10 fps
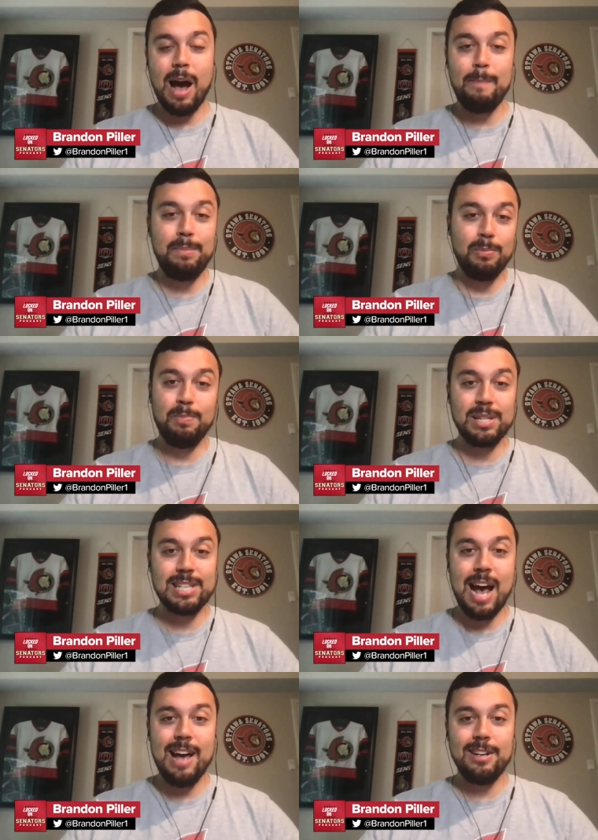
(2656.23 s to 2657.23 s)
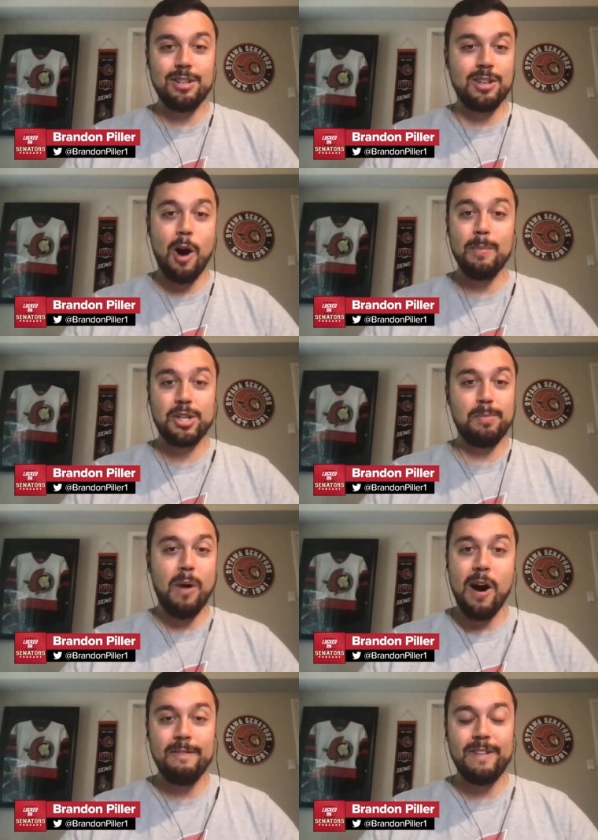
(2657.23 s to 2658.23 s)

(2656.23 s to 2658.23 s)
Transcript: up beside Thomas Chabot,